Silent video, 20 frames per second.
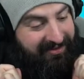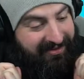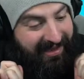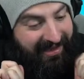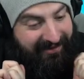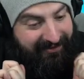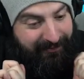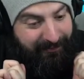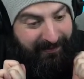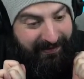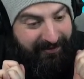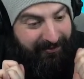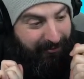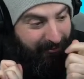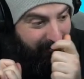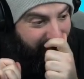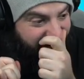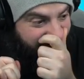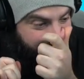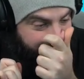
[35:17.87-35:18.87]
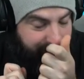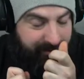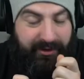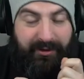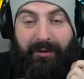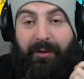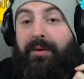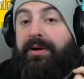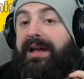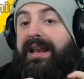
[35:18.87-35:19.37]
that we caused
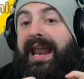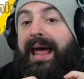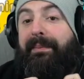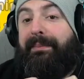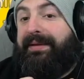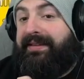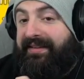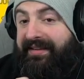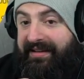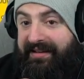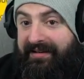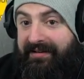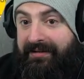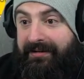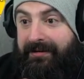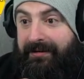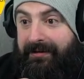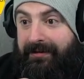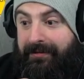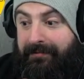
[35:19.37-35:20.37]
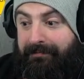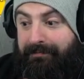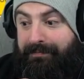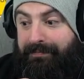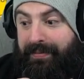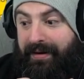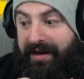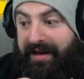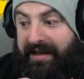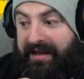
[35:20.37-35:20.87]
pure calamity
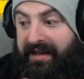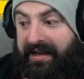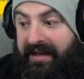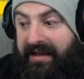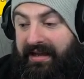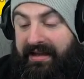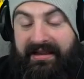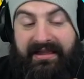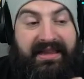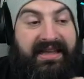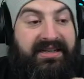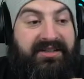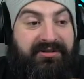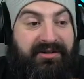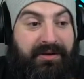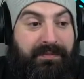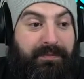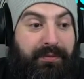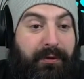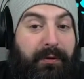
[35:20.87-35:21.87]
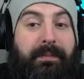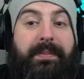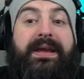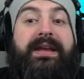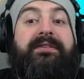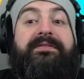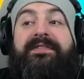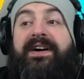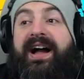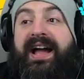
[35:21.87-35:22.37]
by literally
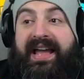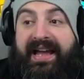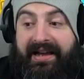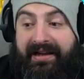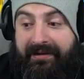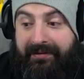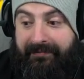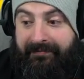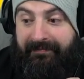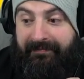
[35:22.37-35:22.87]
pooping fire.